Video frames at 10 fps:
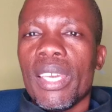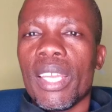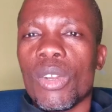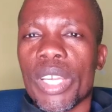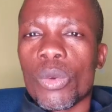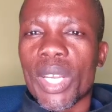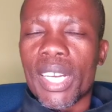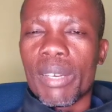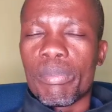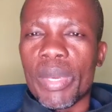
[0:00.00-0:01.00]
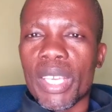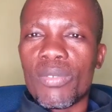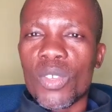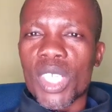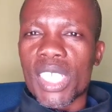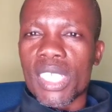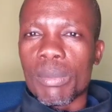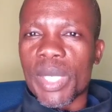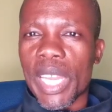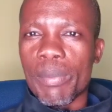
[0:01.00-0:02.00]
Hello and welcome back, viewers and
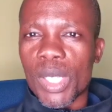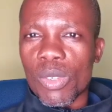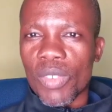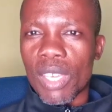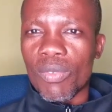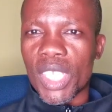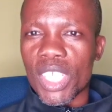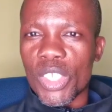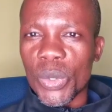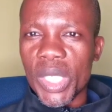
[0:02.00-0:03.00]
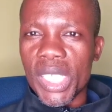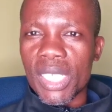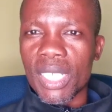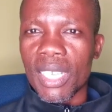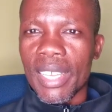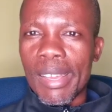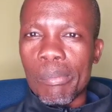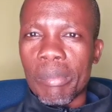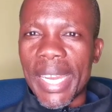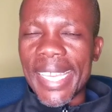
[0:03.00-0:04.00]
subscribers of AVG News.
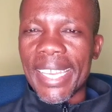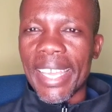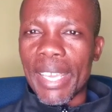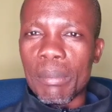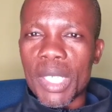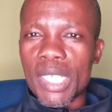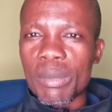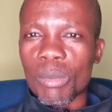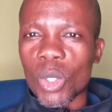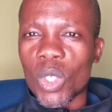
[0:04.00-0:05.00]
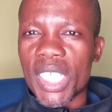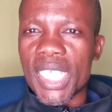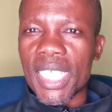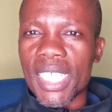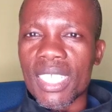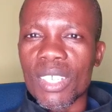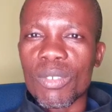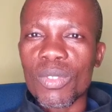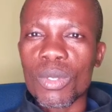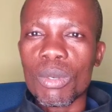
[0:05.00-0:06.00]
My name is Mxolisi, the
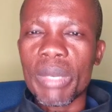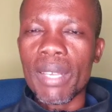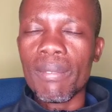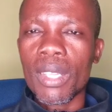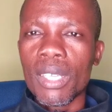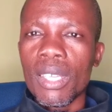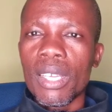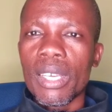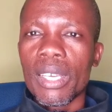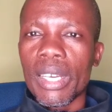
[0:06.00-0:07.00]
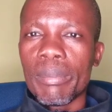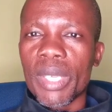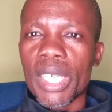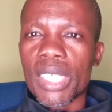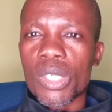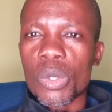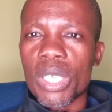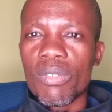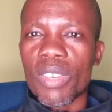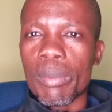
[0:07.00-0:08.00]
son of Ncube. I'm here just to
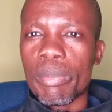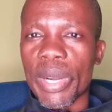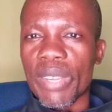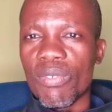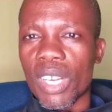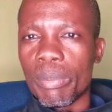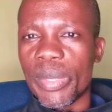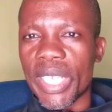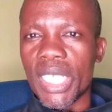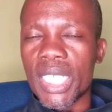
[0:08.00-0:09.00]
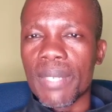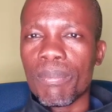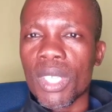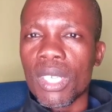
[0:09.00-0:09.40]
give a brief update